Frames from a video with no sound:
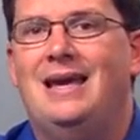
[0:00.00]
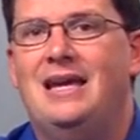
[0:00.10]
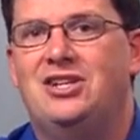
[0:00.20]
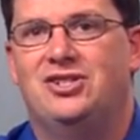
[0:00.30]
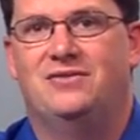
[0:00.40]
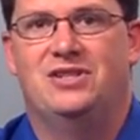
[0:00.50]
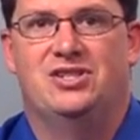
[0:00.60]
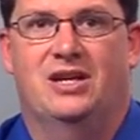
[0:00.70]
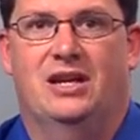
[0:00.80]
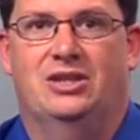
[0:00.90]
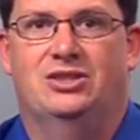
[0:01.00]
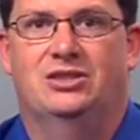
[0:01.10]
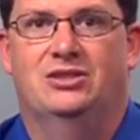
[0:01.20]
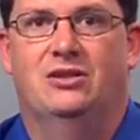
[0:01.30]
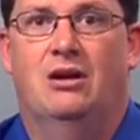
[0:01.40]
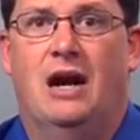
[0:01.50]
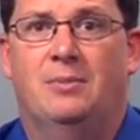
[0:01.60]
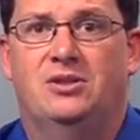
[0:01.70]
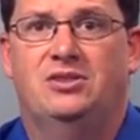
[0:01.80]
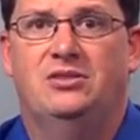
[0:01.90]
Each of these connections are
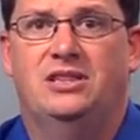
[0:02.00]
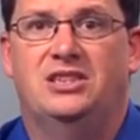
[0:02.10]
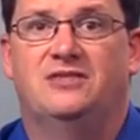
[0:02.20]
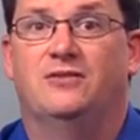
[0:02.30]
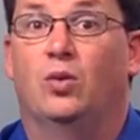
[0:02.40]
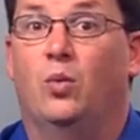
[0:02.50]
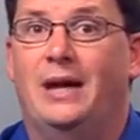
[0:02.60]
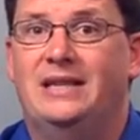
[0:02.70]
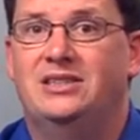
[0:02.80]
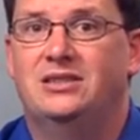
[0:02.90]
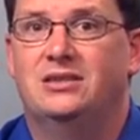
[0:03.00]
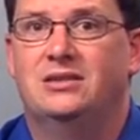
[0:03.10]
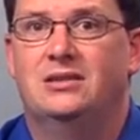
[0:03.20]
opportunities for waste,